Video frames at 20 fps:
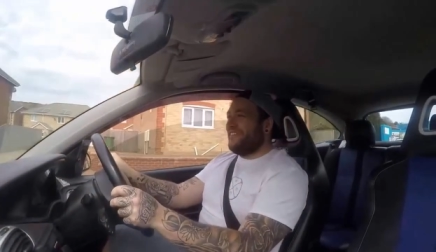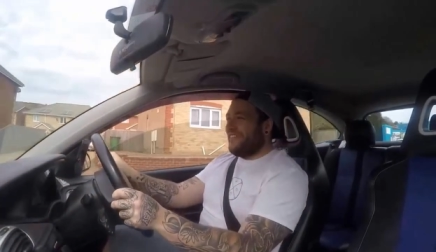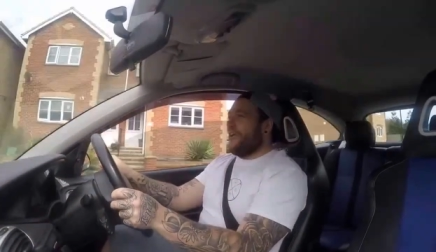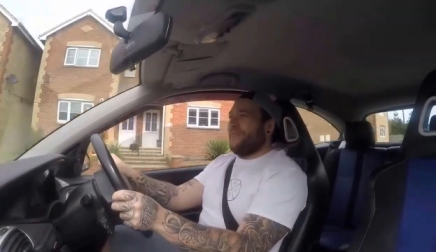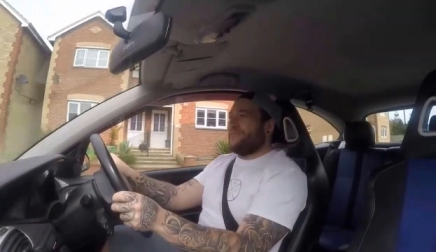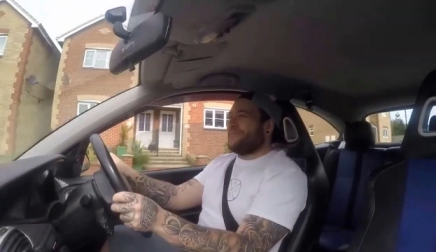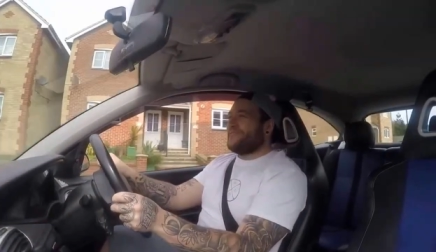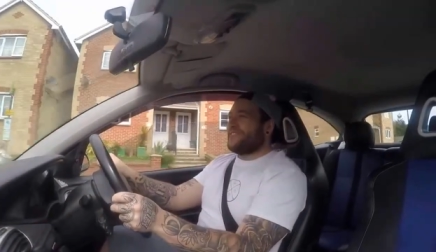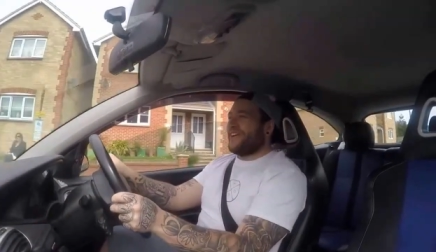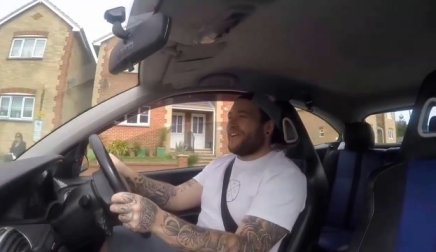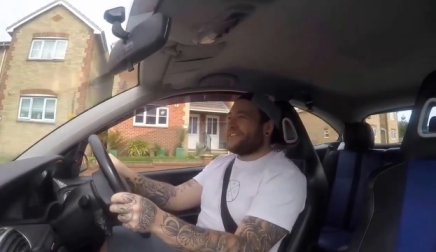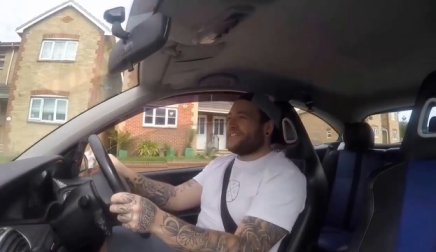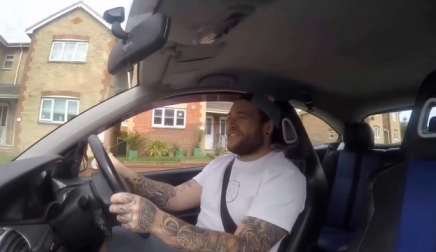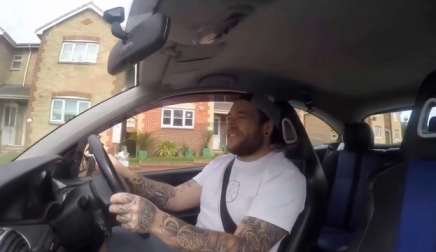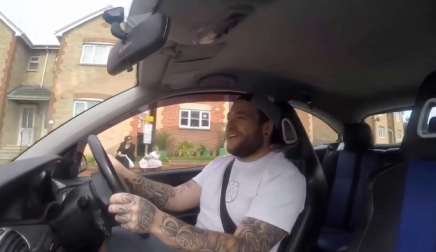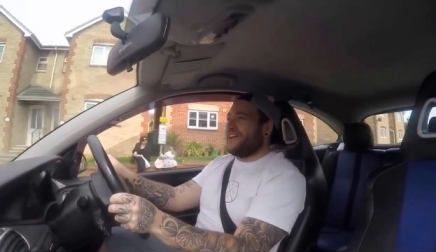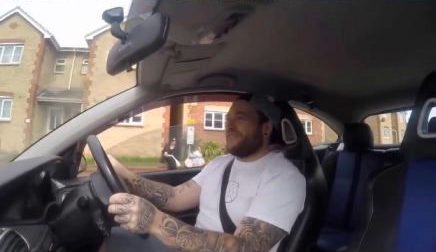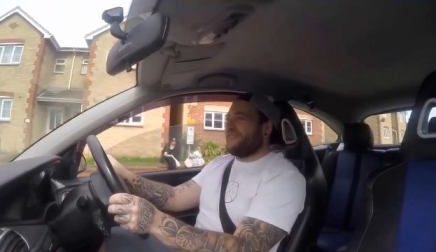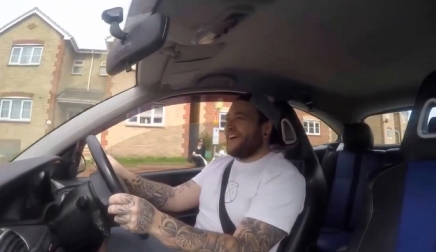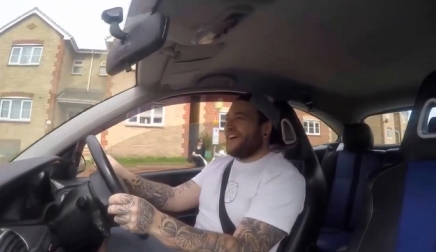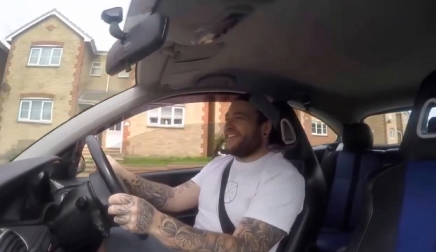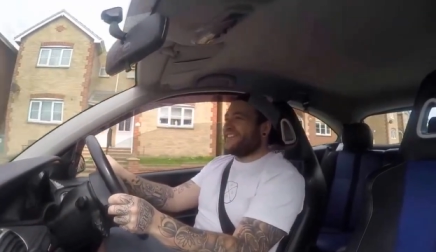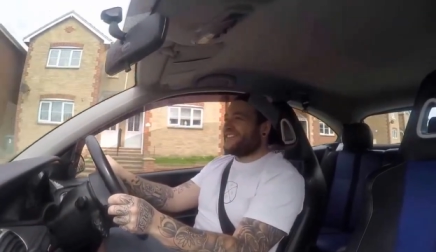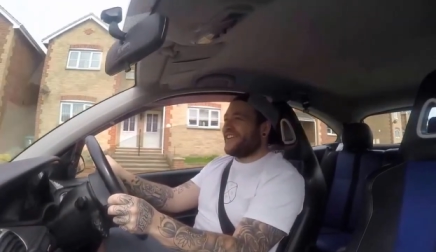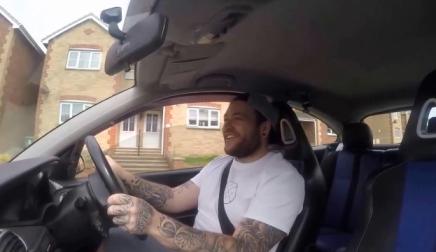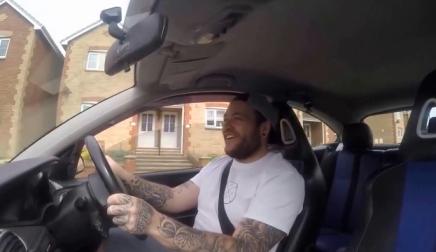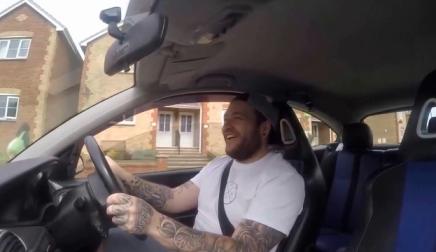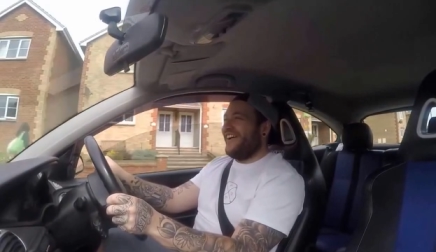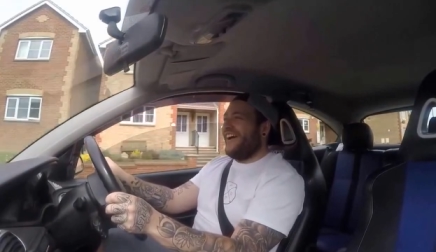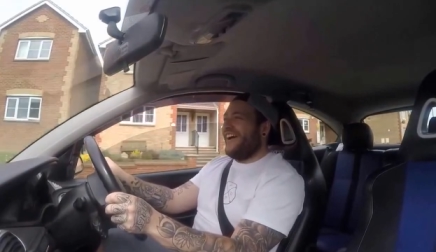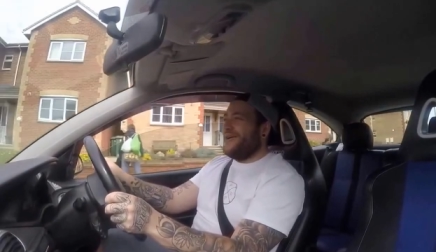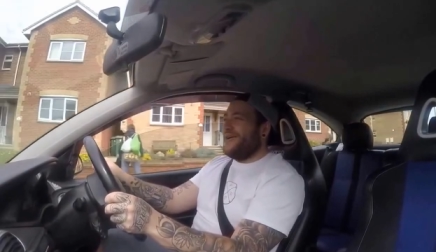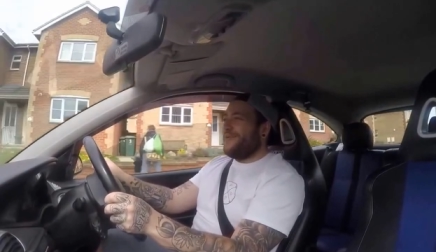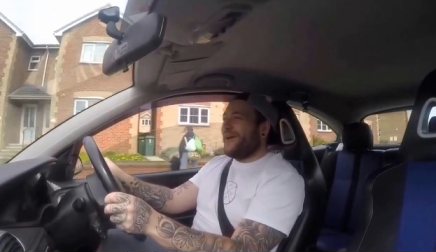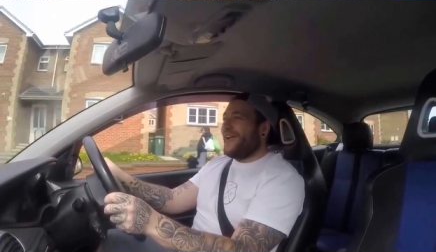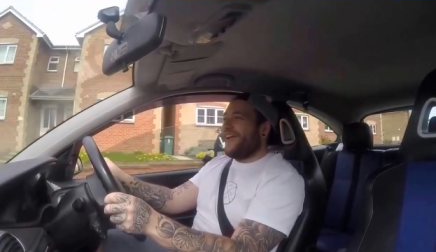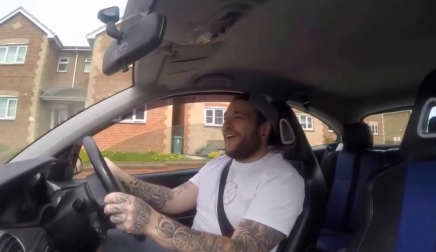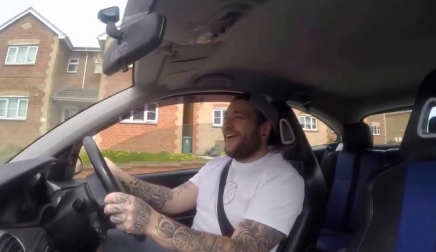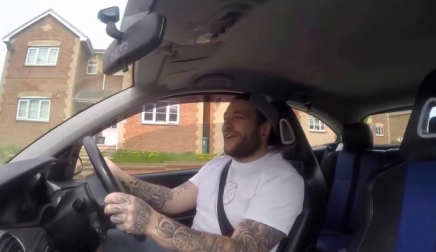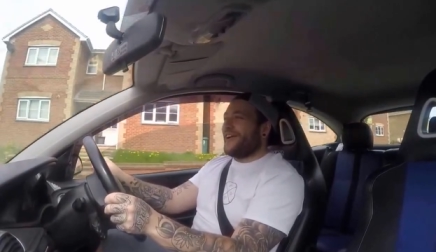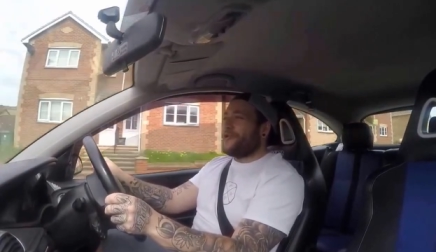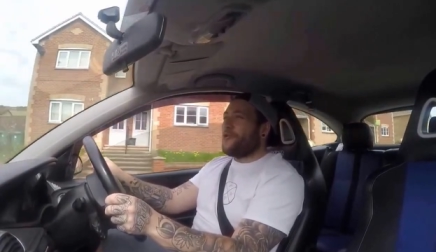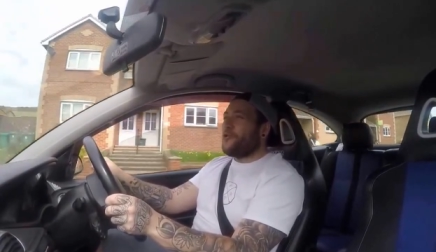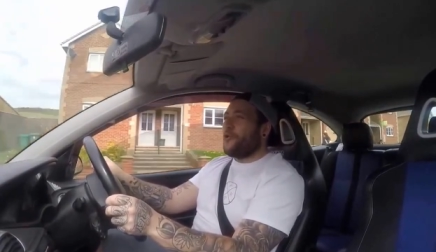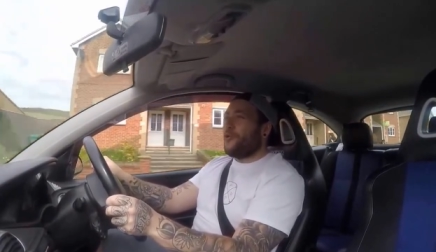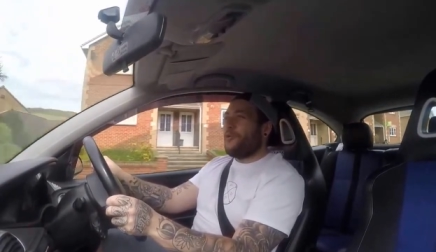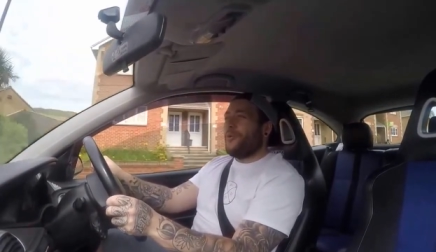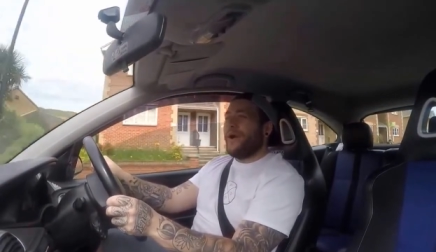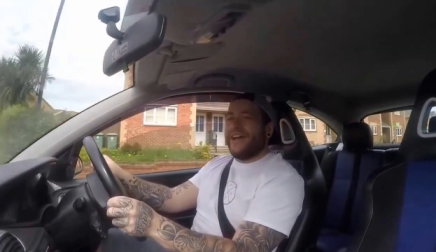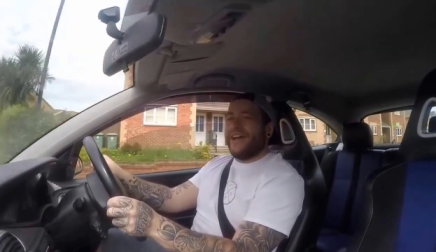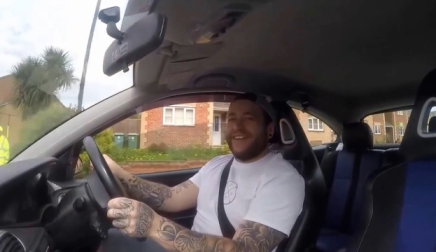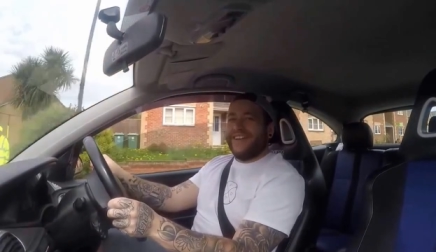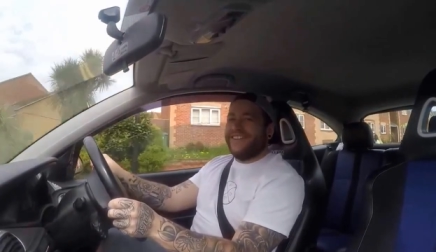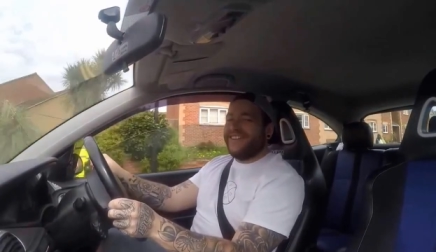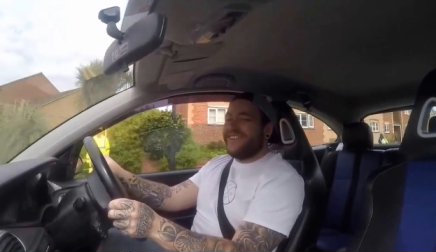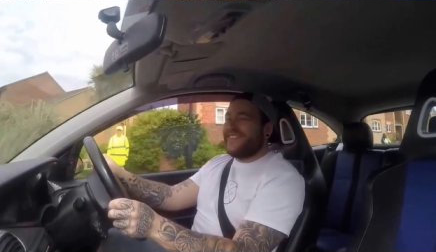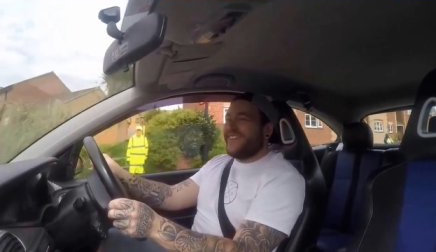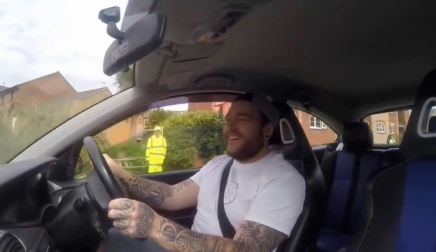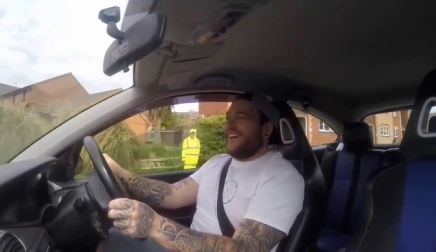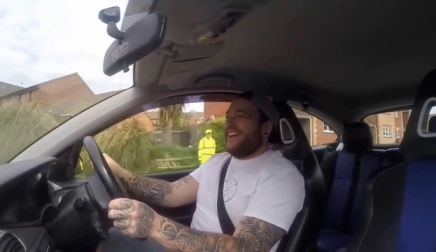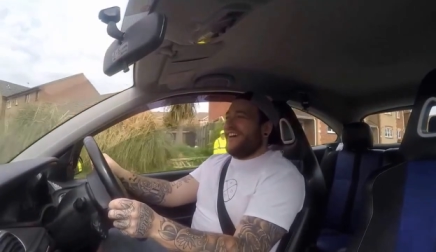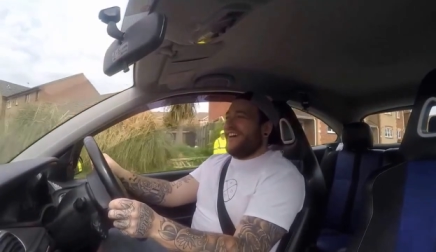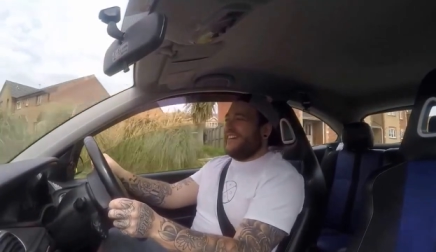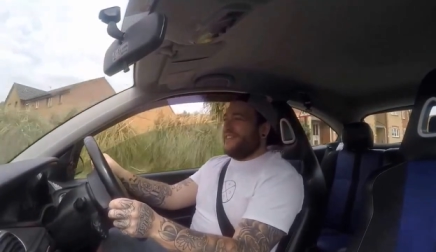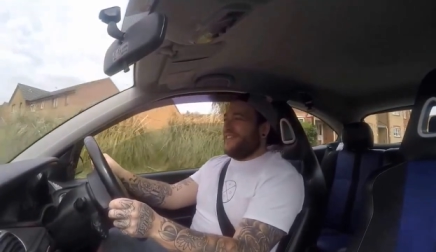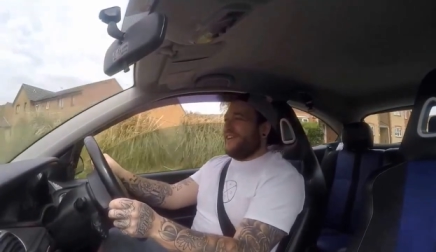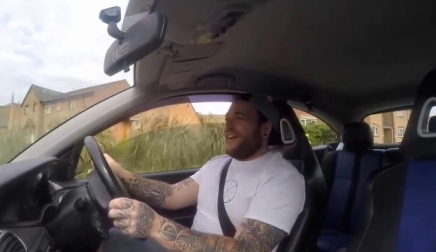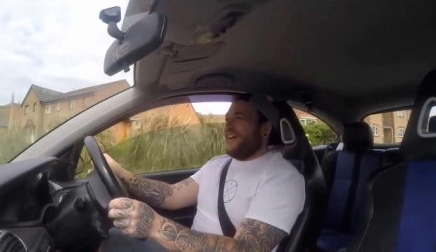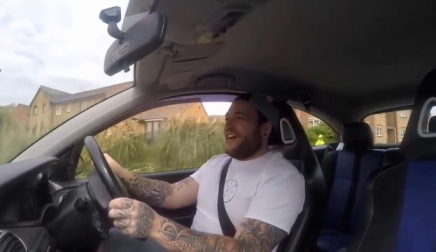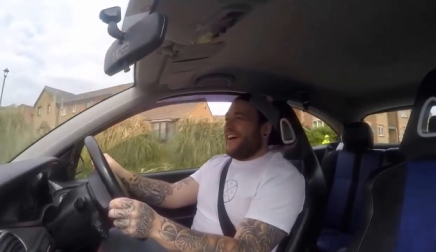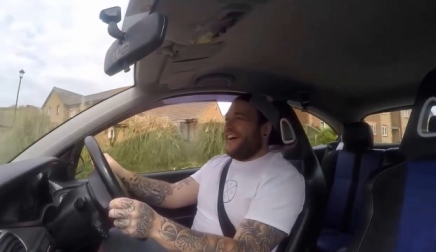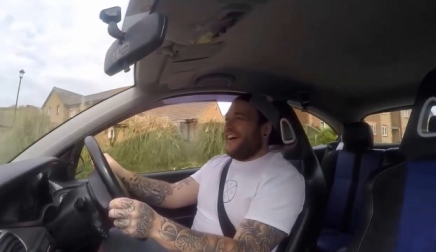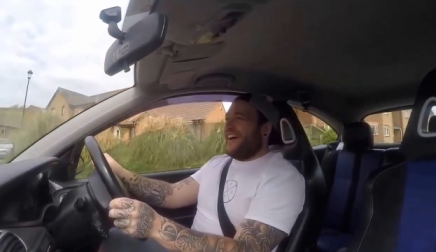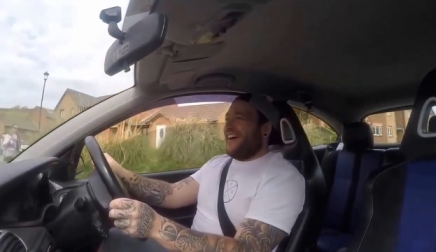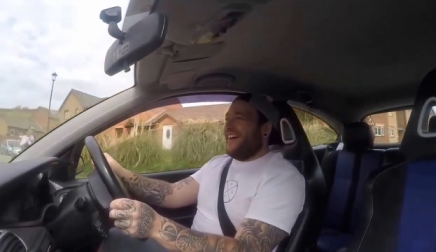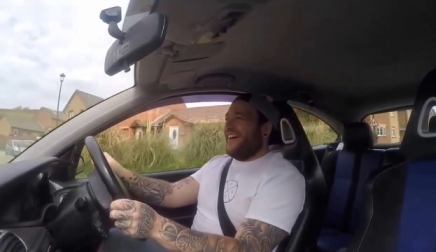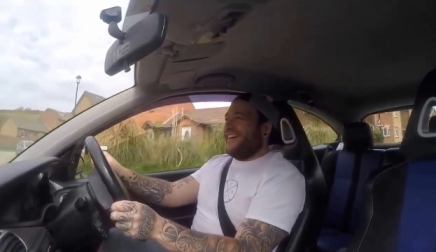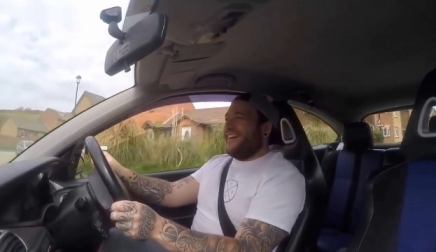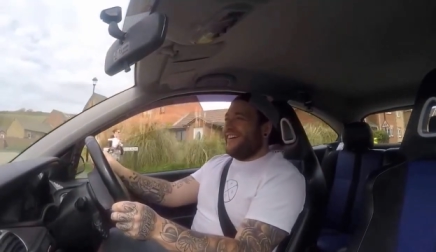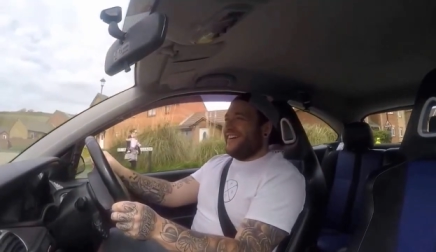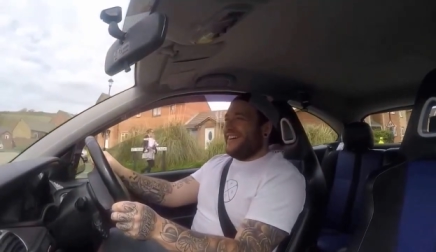I'm so excited about this car. When I caught wind that